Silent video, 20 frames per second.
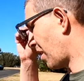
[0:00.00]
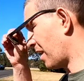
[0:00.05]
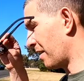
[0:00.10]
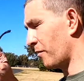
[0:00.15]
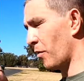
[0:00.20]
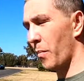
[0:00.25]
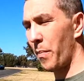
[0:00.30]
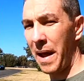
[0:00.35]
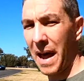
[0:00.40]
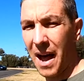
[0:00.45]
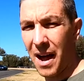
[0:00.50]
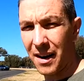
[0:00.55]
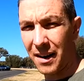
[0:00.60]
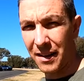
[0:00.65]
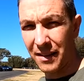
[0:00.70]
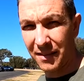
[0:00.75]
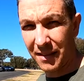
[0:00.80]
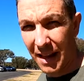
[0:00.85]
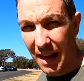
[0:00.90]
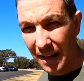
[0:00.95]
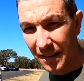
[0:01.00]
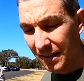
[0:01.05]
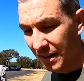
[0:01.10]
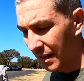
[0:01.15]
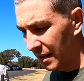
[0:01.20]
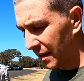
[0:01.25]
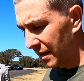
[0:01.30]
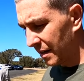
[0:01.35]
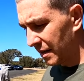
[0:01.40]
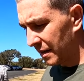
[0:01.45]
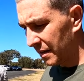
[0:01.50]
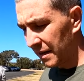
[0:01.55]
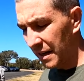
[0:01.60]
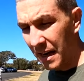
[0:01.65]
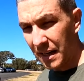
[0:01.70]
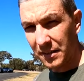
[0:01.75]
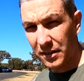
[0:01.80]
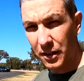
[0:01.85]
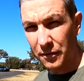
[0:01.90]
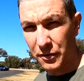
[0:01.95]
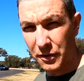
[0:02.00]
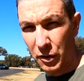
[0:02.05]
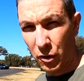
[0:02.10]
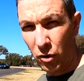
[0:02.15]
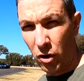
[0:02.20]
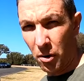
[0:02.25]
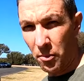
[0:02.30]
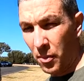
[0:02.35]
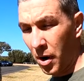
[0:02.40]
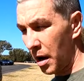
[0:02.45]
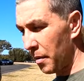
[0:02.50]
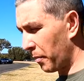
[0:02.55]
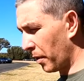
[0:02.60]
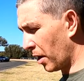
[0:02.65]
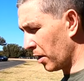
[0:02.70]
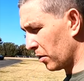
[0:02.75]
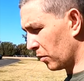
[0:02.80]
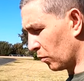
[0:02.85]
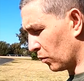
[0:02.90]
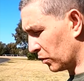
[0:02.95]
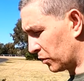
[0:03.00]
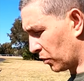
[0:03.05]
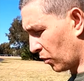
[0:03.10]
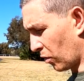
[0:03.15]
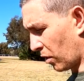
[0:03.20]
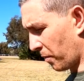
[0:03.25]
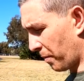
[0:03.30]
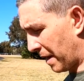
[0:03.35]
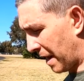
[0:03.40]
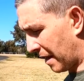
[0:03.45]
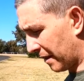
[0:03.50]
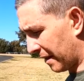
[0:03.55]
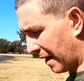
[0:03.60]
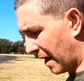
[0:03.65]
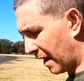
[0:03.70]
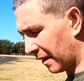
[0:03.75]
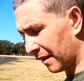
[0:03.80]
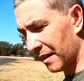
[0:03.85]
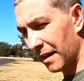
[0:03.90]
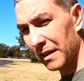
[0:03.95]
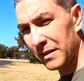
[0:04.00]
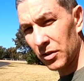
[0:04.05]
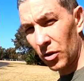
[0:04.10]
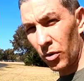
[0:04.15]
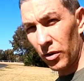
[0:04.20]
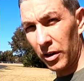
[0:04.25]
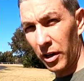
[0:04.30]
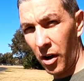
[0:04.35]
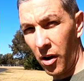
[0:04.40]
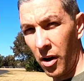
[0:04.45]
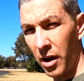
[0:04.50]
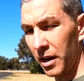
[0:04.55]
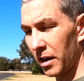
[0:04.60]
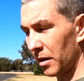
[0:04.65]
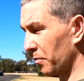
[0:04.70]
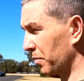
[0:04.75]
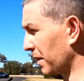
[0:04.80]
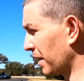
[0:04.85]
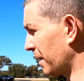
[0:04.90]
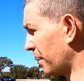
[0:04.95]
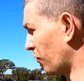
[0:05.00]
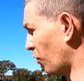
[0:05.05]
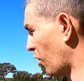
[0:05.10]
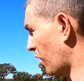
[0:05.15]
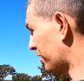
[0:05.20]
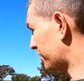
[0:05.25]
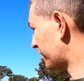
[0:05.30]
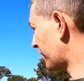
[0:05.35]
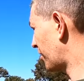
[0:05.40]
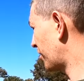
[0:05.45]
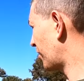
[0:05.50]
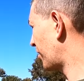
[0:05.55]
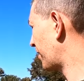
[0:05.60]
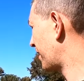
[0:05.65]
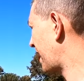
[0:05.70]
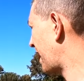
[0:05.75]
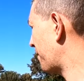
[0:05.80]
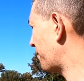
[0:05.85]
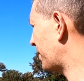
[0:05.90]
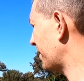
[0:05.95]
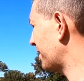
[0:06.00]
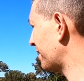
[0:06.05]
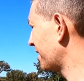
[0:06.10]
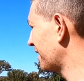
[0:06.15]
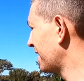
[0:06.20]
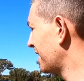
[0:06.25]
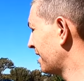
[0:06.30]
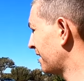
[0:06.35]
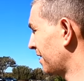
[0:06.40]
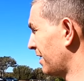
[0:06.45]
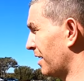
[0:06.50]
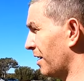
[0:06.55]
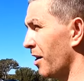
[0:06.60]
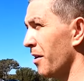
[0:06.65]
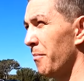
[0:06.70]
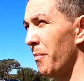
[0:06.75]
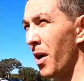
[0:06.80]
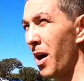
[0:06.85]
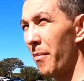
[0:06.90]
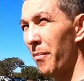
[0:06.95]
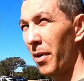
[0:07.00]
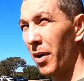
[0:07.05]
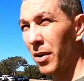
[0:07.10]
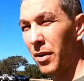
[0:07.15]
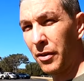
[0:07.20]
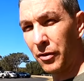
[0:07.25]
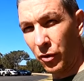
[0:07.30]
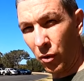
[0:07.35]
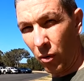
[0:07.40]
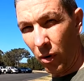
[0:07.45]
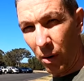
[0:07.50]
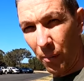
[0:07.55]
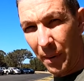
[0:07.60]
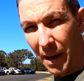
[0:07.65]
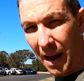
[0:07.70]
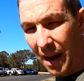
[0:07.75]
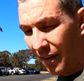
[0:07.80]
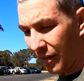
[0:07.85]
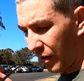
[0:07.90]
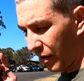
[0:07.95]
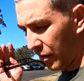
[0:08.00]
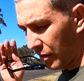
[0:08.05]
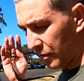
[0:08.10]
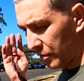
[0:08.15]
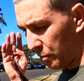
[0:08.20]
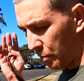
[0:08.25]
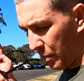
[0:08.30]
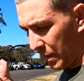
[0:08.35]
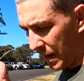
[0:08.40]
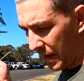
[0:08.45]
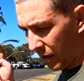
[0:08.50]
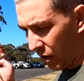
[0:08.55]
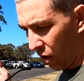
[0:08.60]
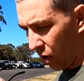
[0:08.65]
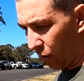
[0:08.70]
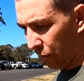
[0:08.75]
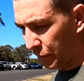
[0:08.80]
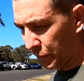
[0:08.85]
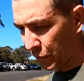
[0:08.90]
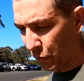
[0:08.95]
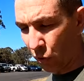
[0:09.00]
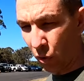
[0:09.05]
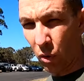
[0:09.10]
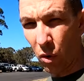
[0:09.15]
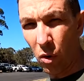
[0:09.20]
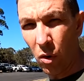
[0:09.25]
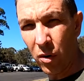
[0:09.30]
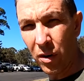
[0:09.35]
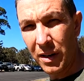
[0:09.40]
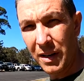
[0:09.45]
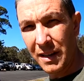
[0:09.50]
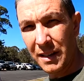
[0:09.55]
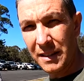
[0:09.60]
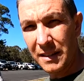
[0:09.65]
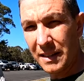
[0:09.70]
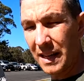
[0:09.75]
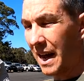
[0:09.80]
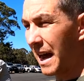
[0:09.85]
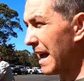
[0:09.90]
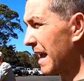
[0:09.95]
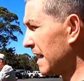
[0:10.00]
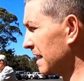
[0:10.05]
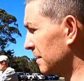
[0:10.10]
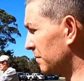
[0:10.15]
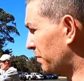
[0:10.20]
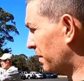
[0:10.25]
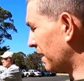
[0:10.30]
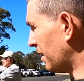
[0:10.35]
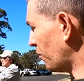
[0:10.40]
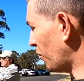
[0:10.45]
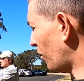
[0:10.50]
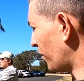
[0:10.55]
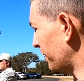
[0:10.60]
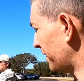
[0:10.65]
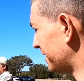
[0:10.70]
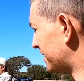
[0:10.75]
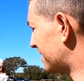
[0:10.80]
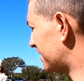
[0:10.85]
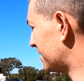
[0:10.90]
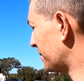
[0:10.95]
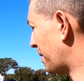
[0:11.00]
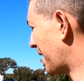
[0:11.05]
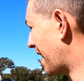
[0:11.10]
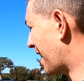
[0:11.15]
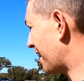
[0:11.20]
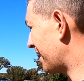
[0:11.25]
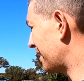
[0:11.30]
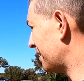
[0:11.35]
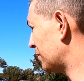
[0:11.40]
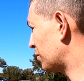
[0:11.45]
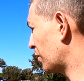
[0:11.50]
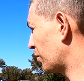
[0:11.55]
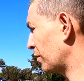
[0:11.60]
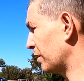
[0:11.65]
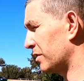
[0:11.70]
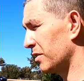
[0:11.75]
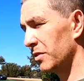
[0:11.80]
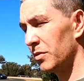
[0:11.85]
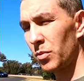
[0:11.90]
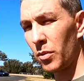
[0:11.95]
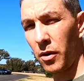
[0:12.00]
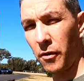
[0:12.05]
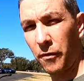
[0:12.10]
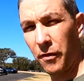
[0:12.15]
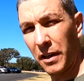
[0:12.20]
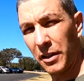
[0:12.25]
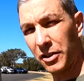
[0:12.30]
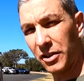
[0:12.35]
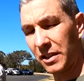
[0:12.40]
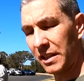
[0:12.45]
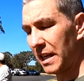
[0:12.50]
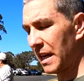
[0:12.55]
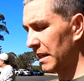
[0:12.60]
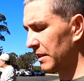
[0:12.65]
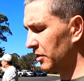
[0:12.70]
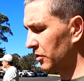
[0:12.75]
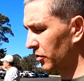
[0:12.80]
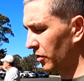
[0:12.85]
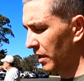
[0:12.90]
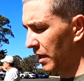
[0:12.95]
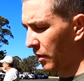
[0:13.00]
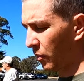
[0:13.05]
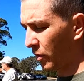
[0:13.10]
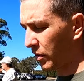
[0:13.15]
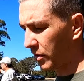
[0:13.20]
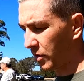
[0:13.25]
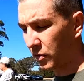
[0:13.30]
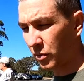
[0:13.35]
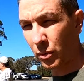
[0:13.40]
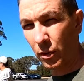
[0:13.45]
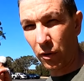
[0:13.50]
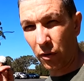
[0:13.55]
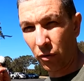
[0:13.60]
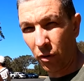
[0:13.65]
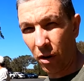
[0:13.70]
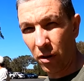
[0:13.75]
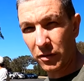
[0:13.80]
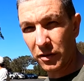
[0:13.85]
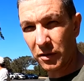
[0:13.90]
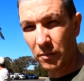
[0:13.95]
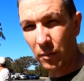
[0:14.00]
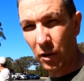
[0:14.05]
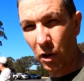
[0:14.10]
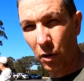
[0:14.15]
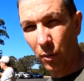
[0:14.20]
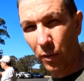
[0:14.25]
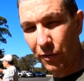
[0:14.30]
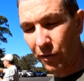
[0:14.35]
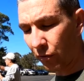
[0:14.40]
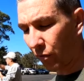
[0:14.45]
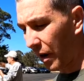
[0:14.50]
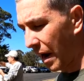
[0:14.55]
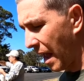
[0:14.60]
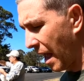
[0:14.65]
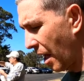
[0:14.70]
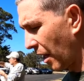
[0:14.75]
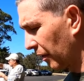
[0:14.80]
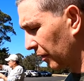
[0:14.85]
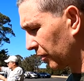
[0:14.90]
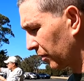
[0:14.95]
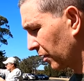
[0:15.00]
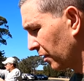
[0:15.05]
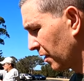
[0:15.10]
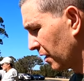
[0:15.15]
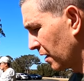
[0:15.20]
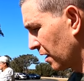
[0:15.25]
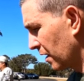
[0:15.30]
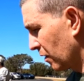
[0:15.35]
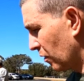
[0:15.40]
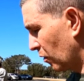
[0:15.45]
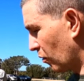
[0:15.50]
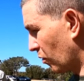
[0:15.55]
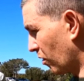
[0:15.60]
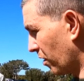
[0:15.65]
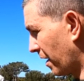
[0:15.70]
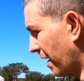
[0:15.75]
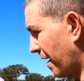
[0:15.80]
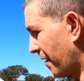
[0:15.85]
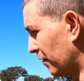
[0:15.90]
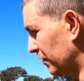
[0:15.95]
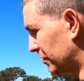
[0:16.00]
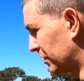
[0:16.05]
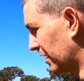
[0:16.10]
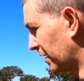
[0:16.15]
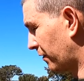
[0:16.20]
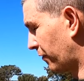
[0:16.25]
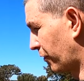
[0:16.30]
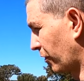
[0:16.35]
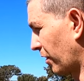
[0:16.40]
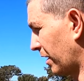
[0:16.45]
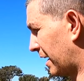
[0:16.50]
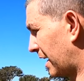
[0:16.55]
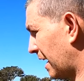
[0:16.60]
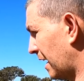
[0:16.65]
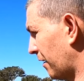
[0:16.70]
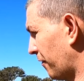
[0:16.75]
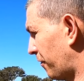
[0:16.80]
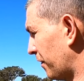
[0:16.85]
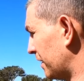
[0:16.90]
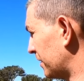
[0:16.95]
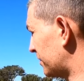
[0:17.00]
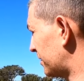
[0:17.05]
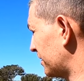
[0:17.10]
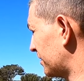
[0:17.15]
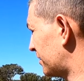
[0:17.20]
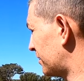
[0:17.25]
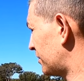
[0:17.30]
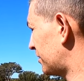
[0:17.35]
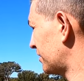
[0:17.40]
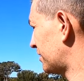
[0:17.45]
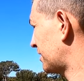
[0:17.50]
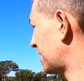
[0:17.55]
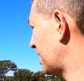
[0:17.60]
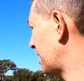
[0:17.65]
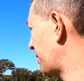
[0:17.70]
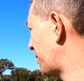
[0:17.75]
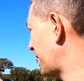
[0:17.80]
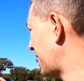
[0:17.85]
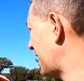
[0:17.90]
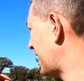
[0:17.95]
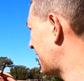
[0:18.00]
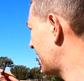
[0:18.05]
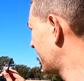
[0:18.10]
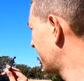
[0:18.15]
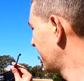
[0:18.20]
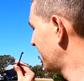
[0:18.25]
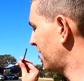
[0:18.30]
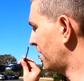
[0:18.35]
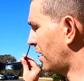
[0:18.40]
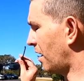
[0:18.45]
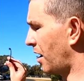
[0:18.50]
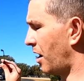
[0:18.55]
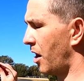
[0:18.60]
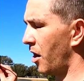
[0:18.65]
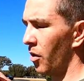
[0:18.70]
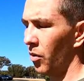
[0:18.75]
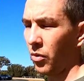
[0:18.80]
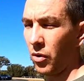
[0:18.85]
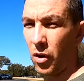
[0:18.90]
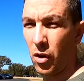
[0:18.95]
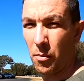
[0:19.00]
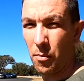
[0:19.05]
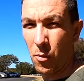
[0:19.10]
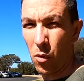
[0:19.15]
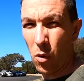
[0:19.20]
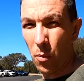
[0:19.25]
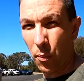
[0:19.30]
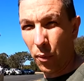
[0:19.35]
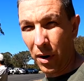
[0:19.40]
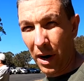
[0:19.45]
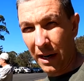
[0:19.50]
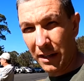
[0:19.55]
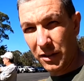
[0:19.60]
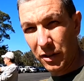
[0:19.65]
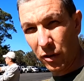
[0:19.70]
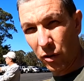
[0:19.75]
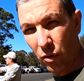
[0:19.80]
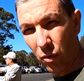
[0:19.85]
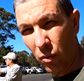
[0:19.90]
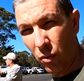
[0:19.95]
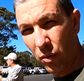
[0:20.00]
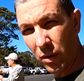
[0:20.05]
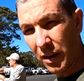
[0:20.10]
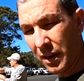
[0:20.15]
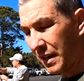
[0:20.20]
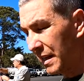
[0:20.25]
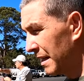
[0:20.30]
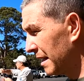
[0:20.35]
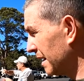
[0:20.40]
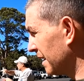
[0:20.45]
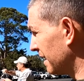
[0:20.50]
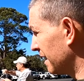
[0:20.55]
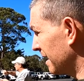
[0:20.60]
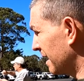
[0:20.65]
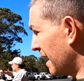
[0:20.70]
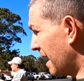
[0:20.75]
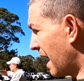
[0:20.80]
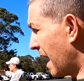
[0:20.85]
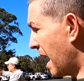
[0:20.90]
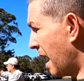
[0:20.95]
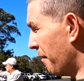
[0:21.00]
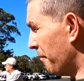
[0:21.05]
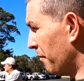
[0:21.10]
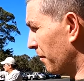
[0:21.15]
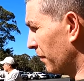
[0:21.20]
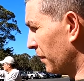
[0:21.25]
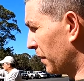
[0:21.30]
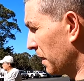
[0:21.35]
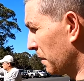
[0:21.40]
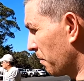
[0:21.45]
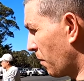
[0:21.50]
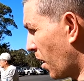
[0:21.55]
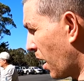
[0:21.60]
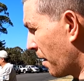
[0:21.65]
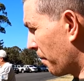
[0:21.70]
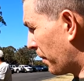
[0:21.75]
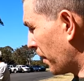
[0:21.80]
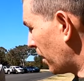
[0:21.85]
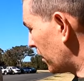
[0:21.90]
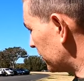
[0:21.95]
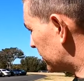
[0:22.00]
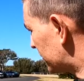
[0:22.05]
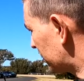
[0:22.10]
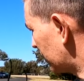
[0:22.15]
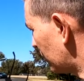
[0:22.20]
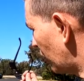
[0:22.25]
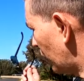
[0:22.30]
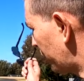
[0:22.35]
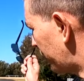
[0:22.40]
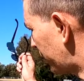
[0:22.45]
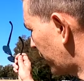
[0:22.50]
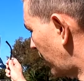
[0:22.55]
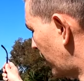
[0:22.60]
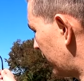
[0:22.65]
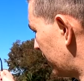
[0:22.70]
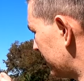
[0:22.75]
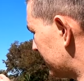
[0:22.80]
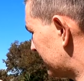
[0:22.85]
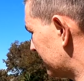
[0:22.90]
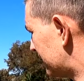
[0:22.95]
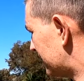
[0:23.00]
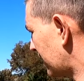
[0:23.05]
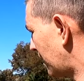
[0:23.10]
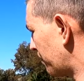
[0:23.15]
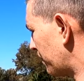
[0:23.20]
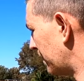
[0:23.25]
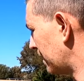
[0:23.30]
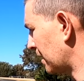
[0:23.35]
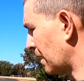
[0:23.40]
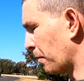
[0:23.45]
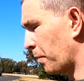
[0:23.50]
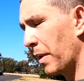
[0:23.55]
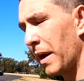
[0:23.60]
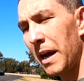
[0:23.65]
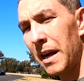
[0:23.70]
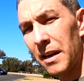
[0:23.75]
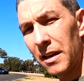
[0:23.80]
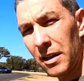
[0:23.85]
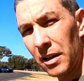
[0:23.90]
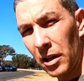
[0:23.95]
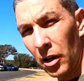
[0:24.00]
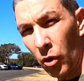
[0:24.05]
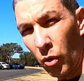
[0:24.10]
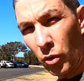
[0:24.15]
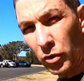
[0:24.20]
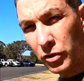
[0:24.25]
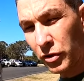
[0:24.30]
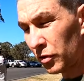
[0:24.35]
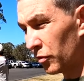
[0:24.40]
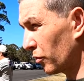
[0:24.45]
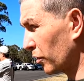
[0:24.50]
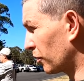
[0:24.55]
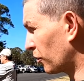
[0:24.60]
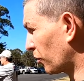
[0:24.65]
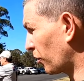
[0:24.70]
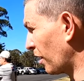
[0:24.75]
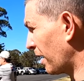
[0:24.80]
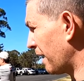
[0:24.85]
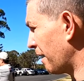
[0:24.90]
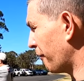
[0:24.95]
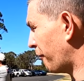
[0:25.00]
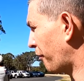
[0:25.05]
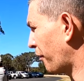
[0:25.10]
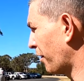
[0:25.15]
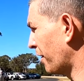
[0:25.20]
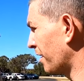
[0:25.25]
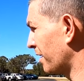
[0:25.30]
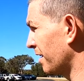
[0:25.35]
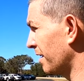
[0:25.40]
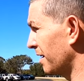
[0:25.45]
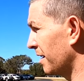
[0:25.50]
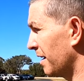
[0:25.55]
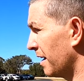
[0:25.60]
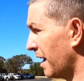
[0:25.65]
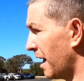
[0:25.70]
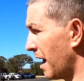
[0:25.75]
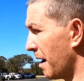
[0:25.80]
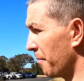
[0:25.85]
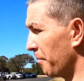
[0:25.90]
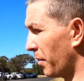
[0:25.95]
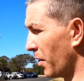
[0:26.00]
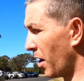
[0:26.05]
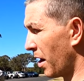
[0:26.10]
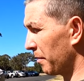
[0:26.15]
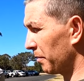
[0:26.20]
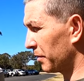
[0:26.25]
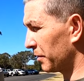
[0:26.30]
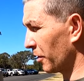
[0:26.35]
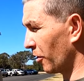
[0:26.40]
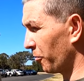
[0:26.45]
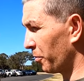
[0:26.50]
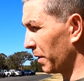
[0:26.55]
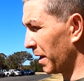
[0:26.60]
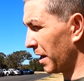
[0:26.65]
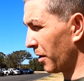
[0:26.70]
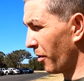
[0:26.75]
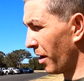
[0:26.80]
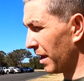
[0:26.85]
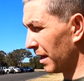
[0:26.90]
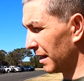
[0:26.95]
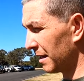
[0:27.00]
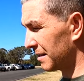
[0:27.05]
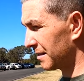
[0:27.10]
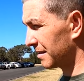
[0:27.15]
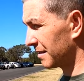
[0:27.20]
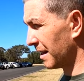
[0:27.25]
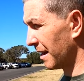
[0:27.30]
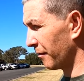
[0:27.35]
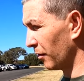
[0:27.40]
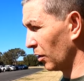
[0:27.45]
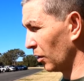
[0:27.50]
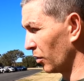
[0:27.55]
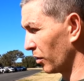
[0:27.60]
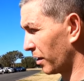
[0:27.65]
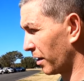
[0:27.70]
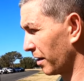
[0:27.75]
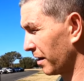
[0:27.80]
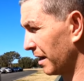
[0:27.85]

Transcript: kind of about is that, yes, I've still got my boat, and we'll talk about that, and that's ongoing and plenty of work's going on that. But, you know, my boat is all about those big offshore days. But what this is about is when we just want to fish in the estuary, we just want to throw some lures around. We want to have a jig for a kingfish. This is just going to be a whole lot more practical than my boat. And also, this is something that Peter can launch and retrieve by himself. But anyway, let's have a look